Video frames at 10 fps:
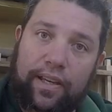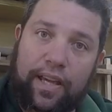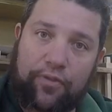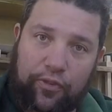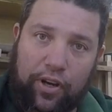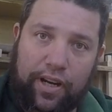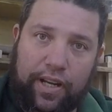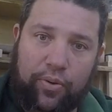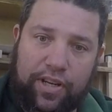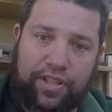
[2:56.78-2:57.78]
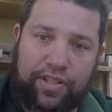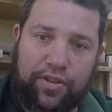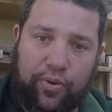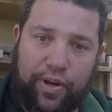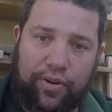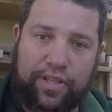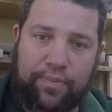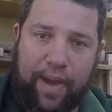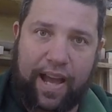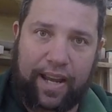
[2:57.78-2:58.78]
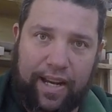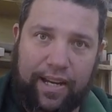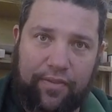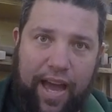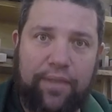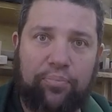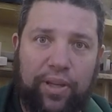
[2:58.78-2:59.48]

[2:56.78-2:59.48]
If you've got any questions or queries about any of that,